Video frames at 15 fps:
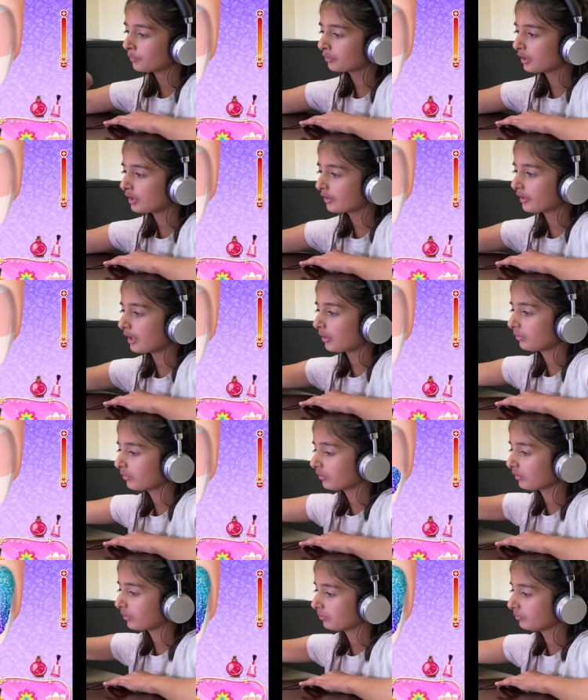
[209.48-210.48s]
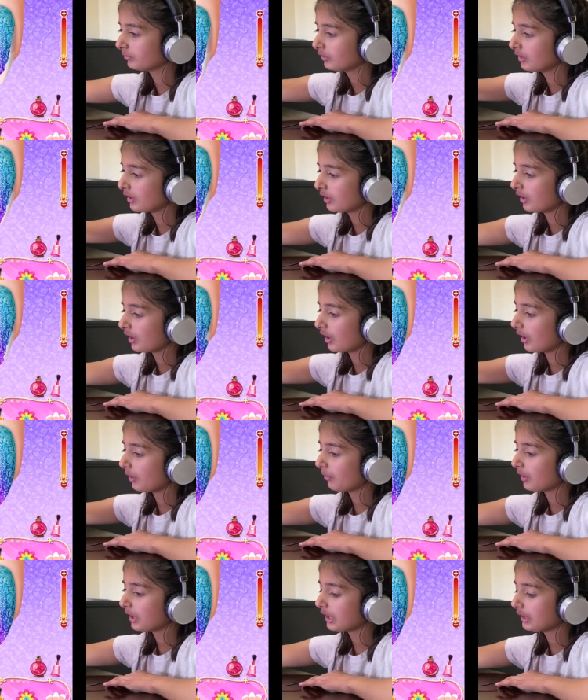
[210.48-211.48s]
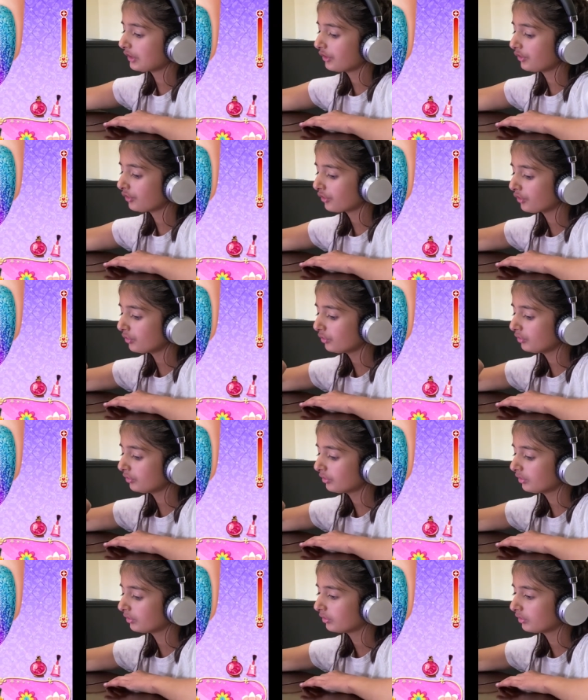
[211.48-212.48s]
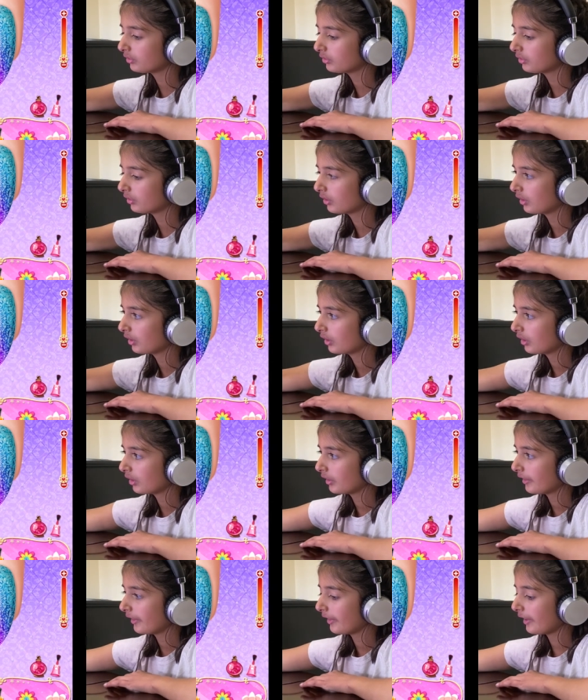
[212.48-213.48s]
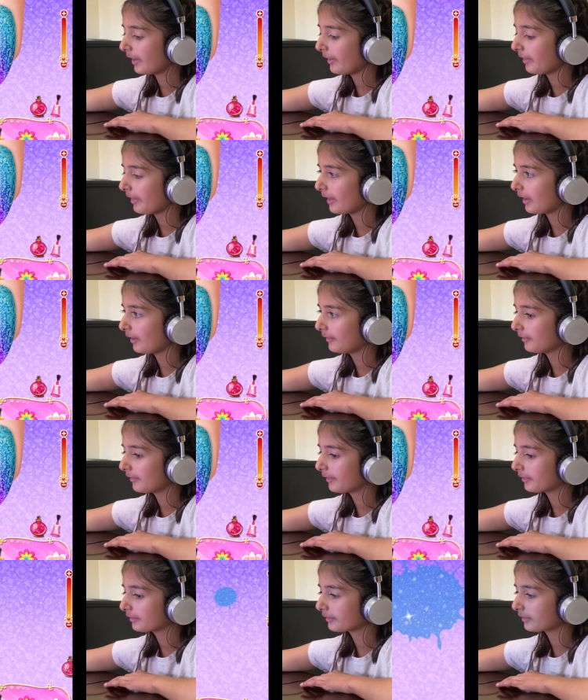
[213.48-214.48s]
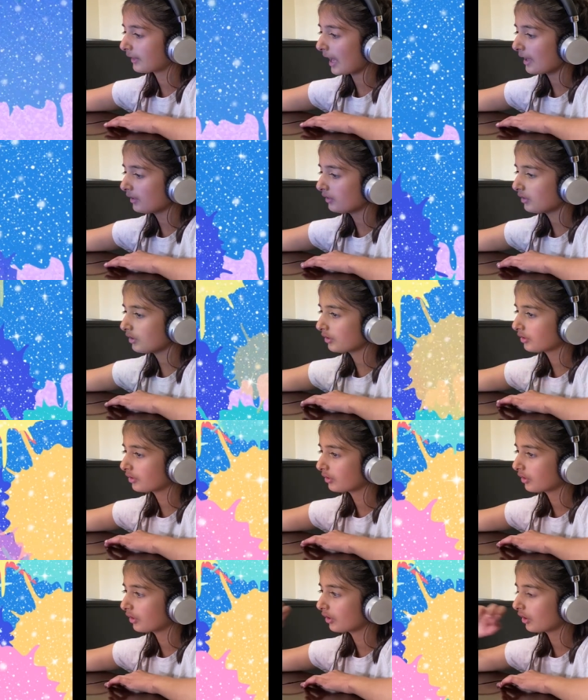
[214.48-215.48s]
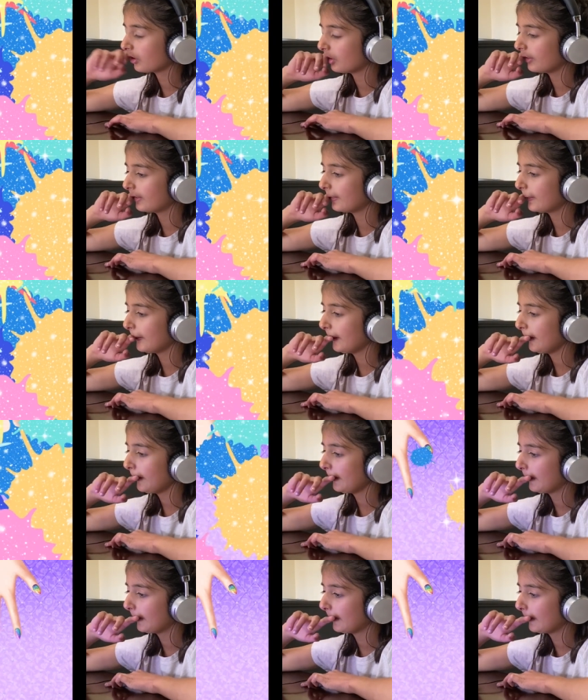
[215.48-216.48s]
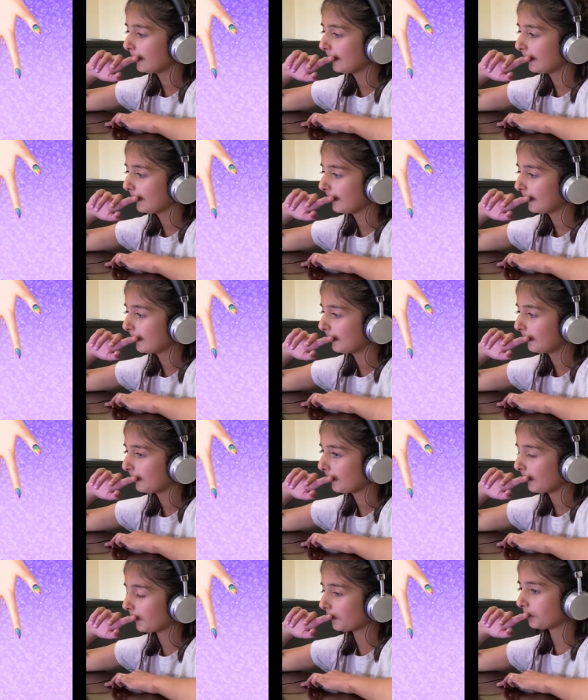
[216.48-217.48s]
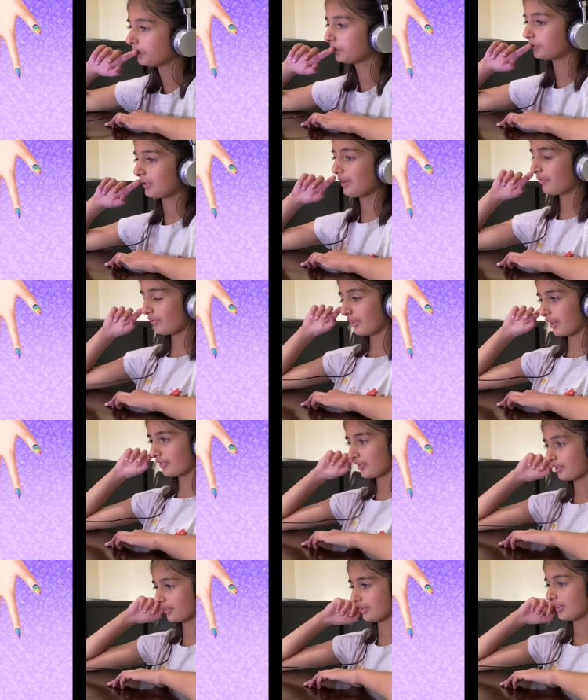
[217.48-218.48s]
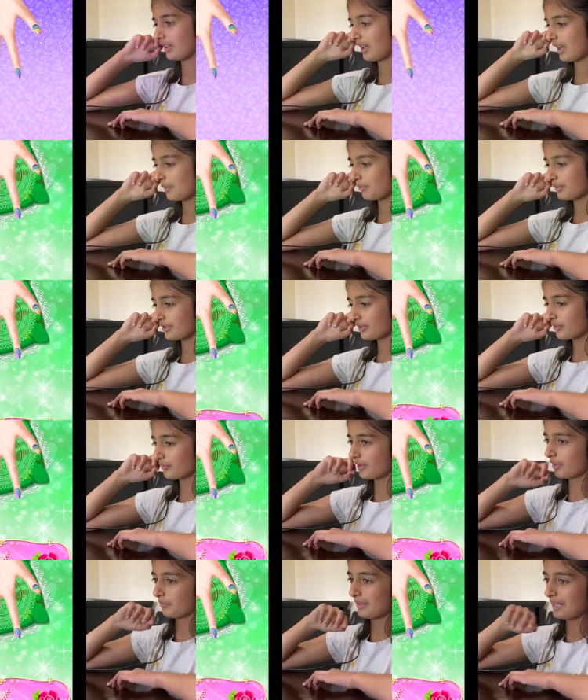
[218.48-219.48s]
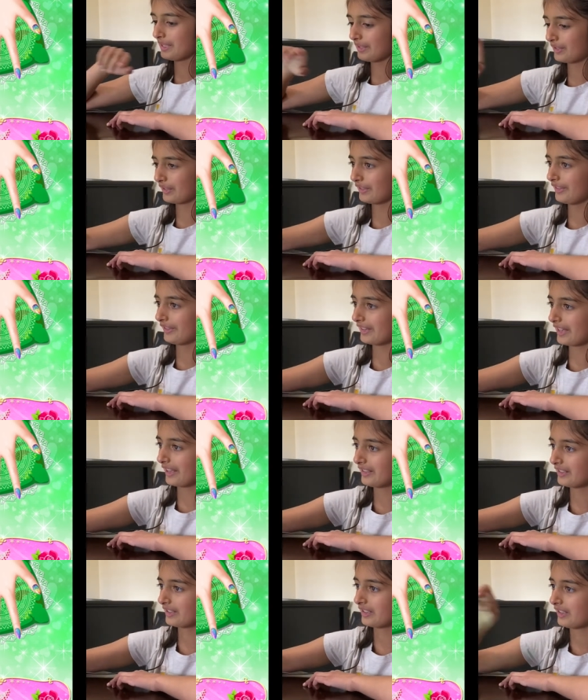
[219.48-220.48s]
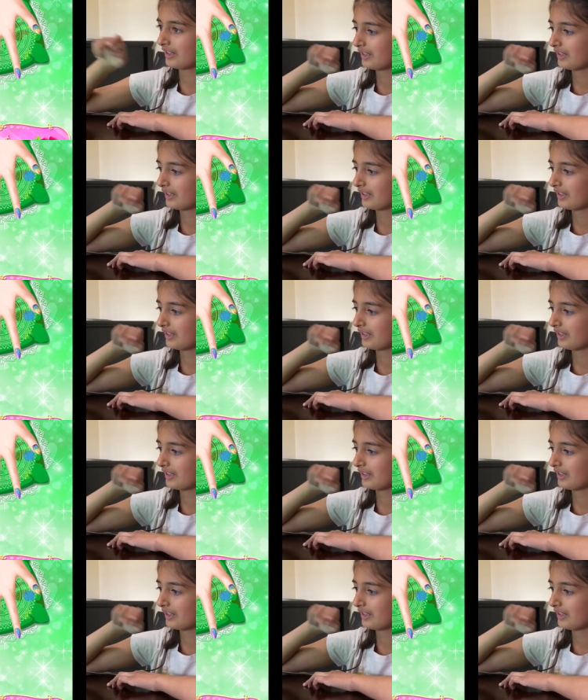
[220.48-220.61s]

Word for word: one that I wanted to do, and then that looks good. Oh, I forgot to. I pressed the wrong button. Sorry, you guys.